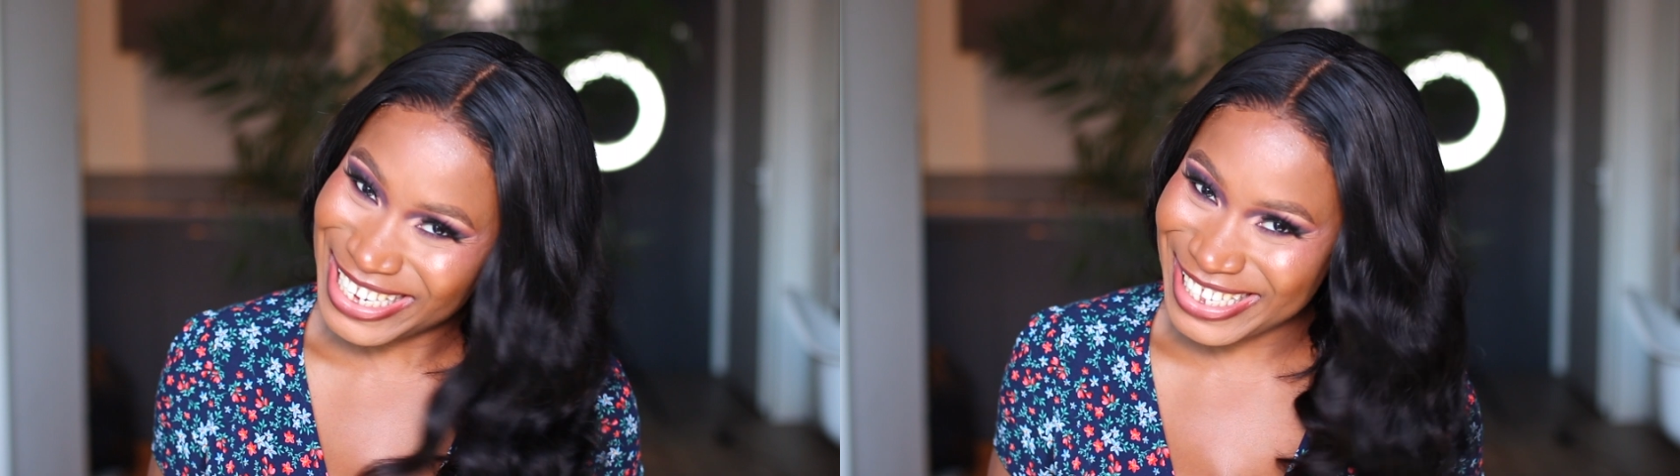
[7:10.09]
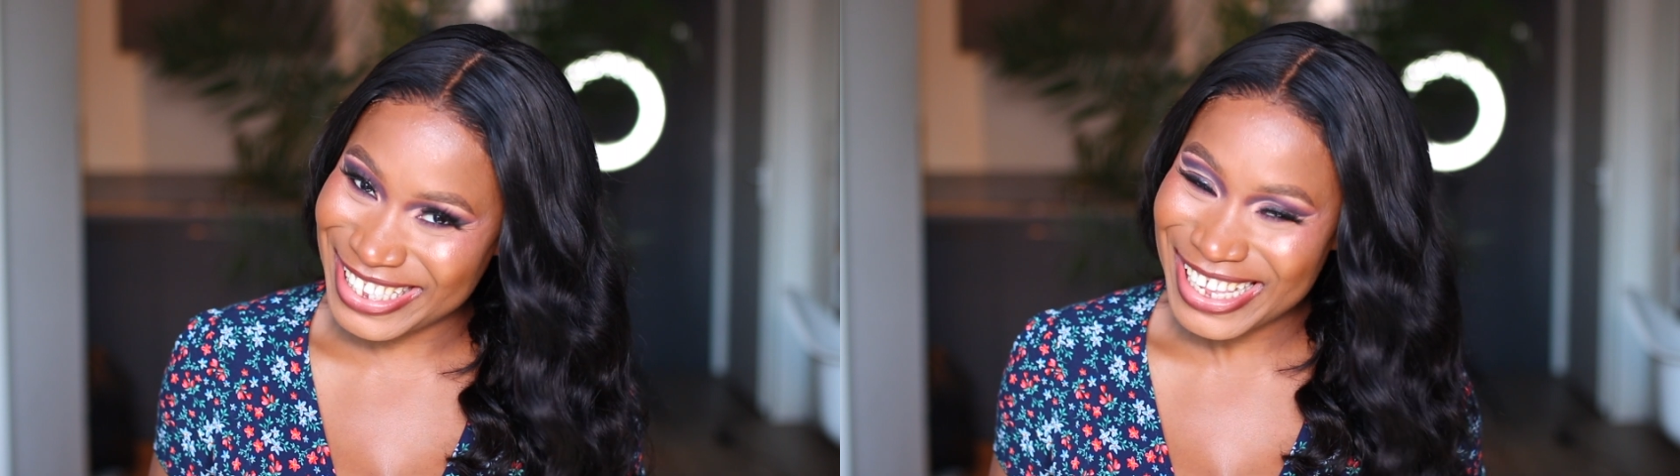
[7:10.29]

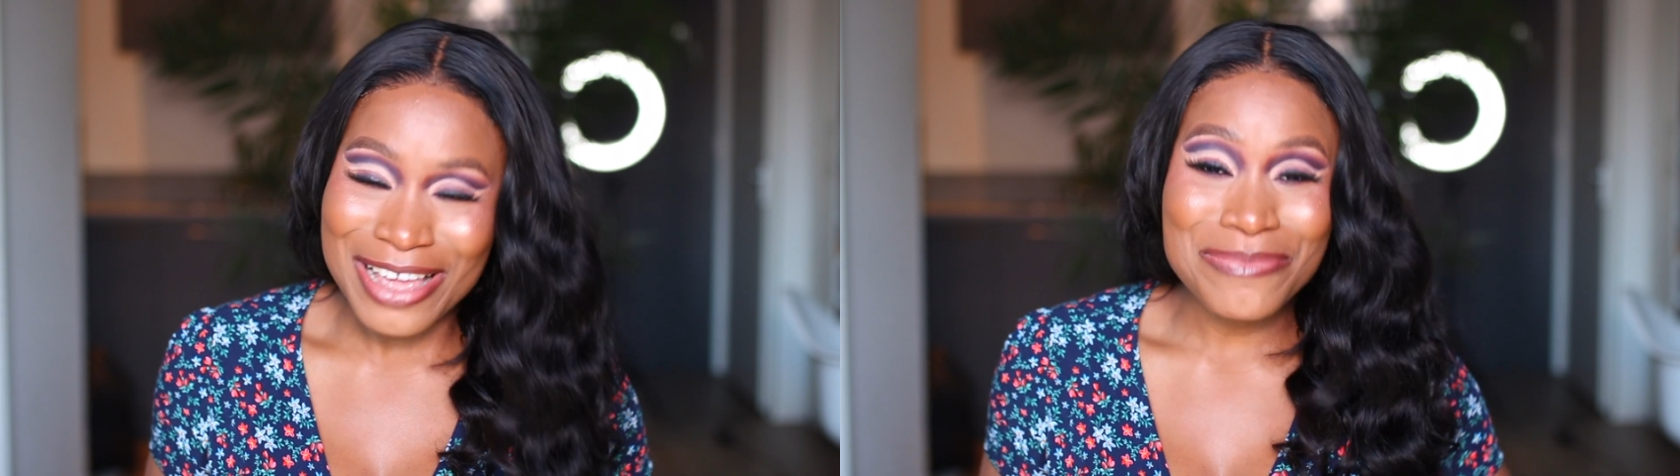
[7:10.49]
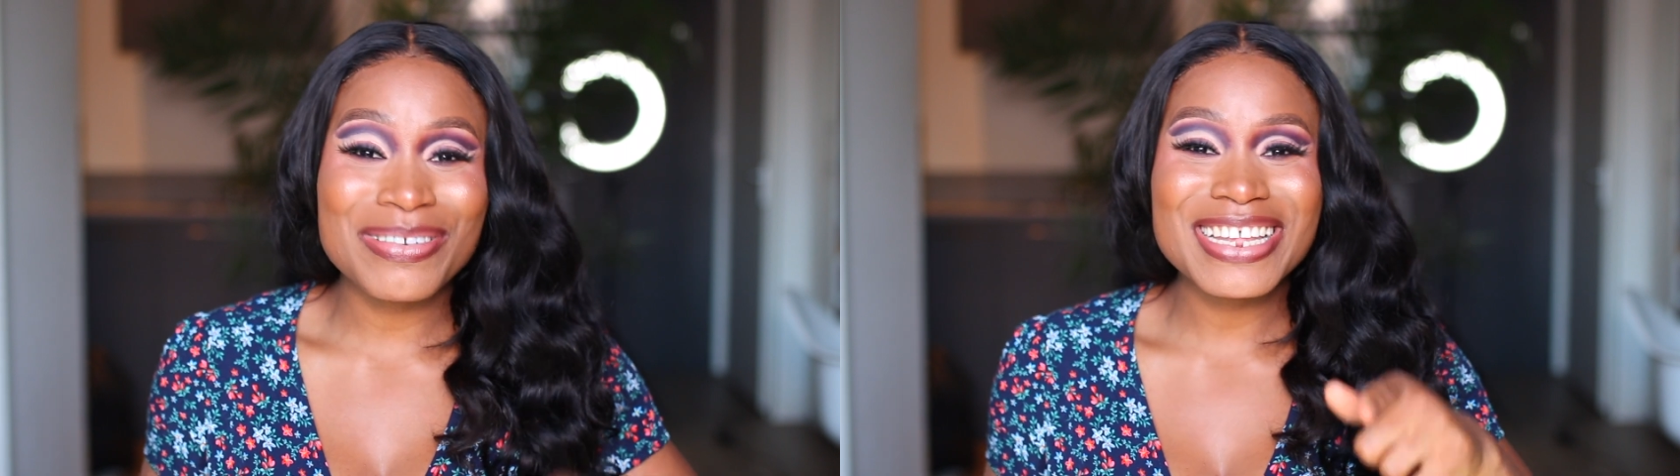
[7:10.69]
it.
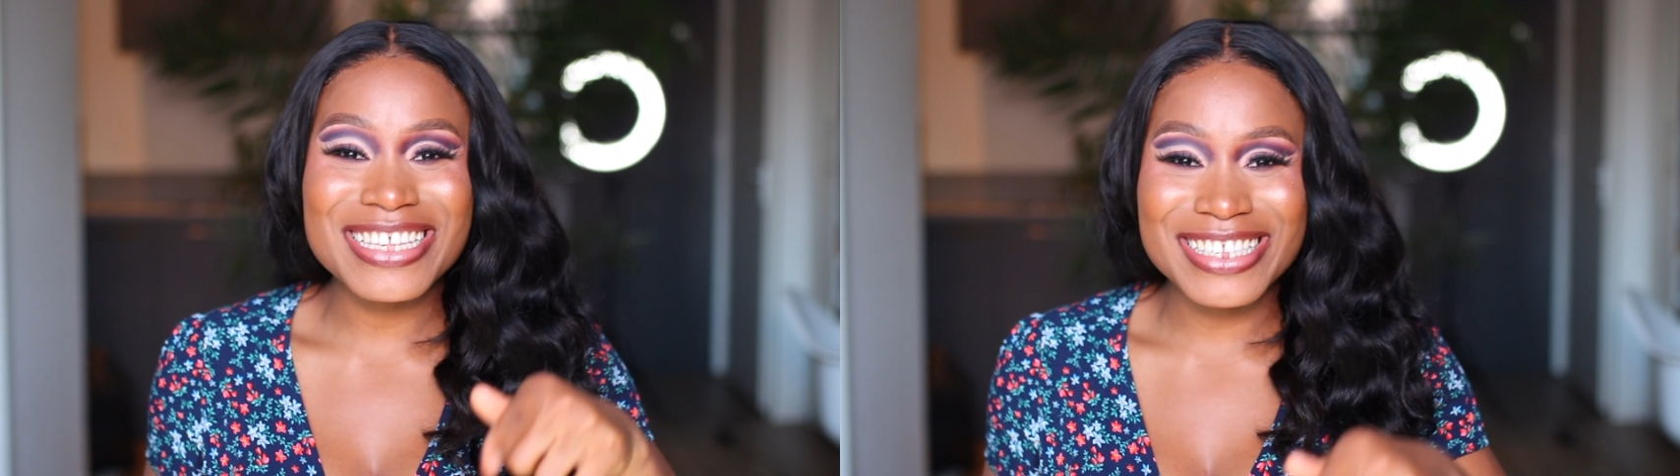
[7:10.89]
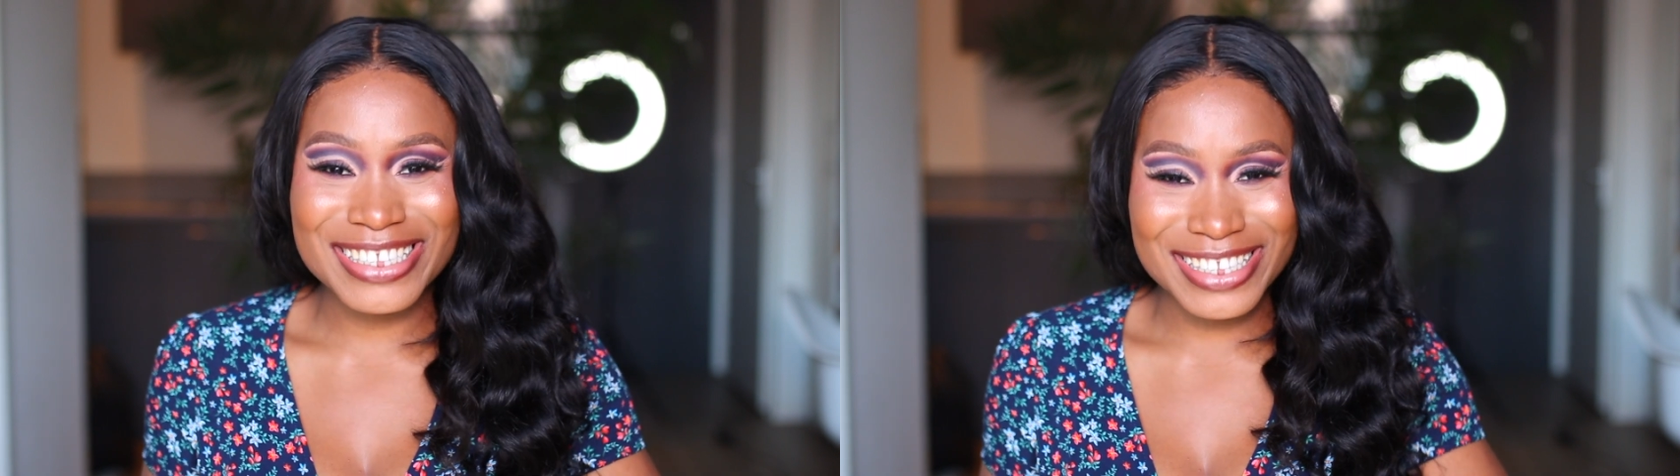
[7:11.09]

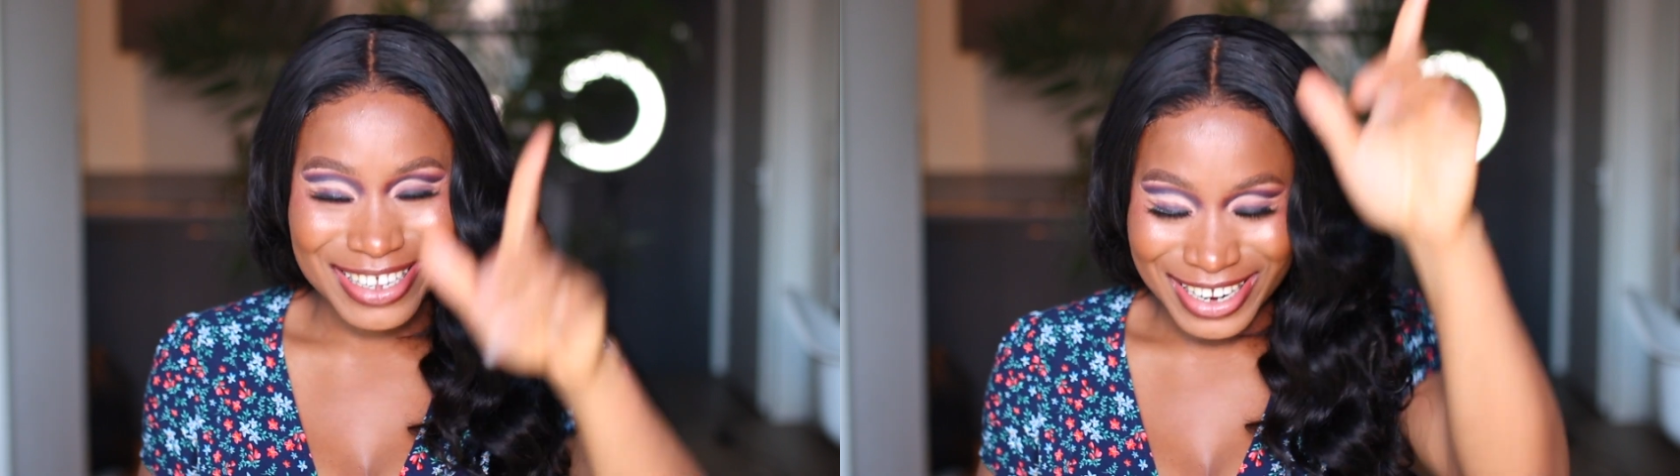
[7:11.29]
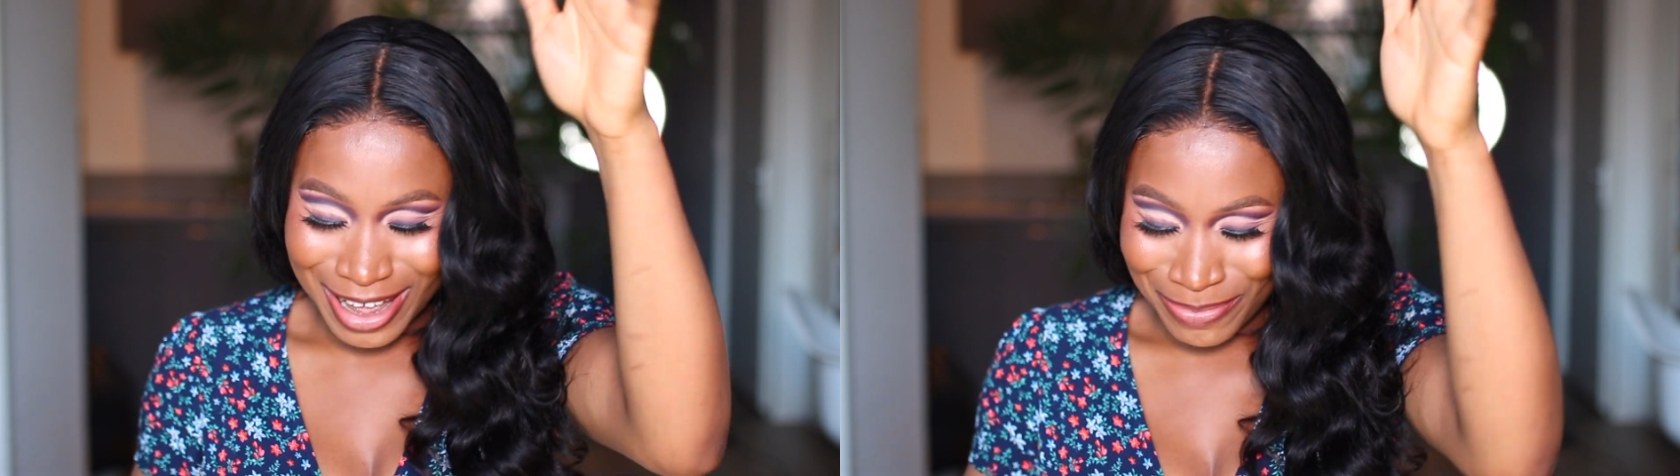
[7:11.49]
Please
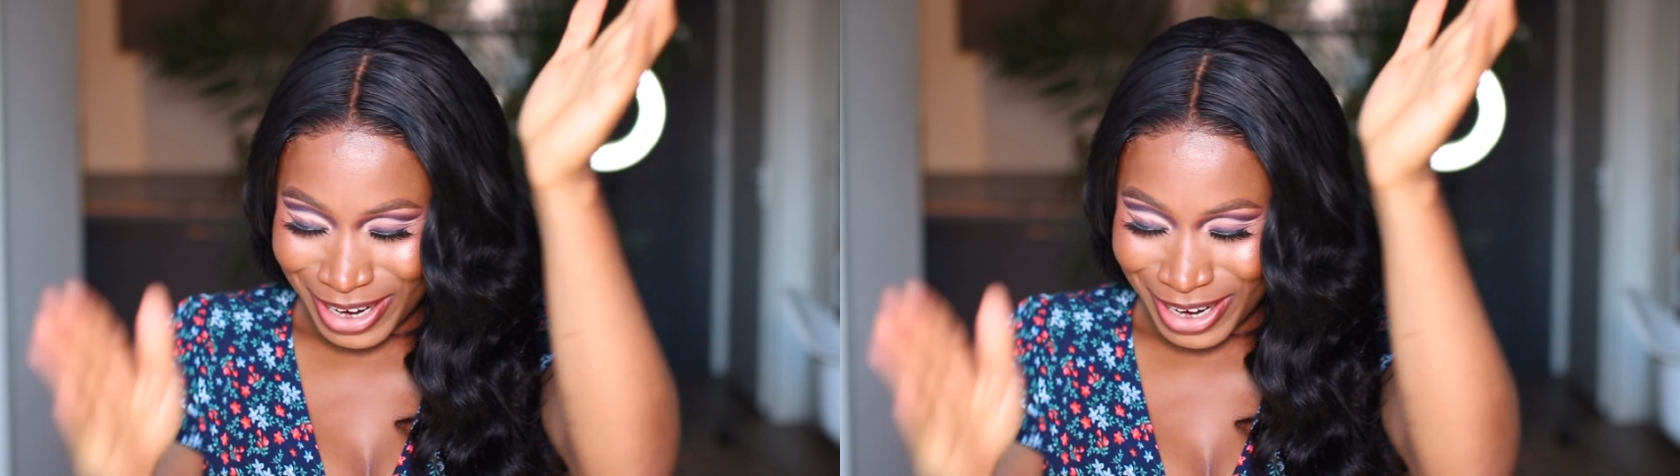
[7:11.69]
clap,